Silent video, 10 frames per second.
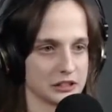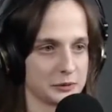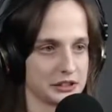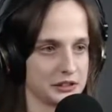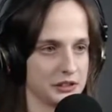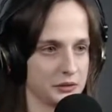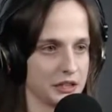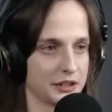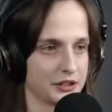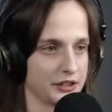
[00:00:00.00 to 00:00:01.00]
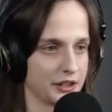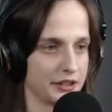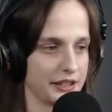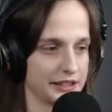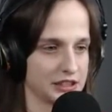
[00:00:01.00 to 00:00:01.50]
because you need to get the
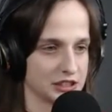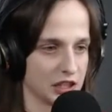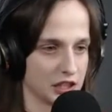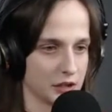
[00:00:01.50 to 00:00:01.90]
nade stuck